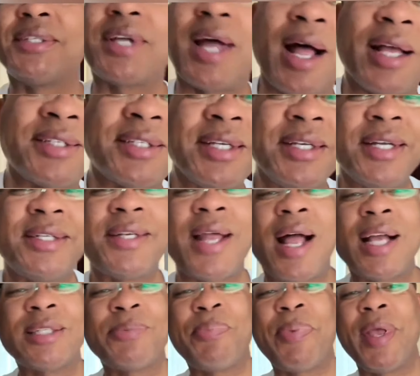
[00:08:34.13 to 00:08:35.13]
costing the
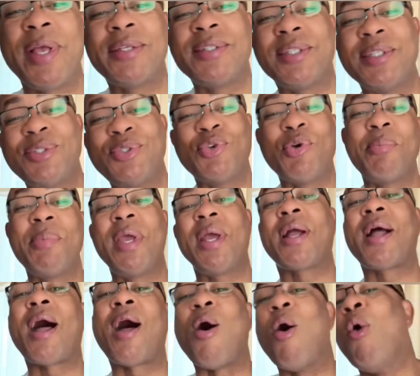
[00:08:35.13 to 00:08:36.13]
taxpayers in
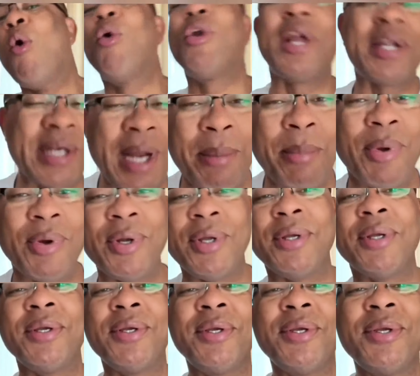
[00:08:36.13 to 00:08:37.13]
Jamaica a whole lot of
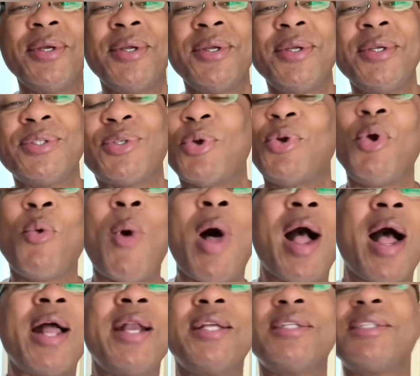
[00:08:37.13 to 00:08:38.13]
money. So the wagon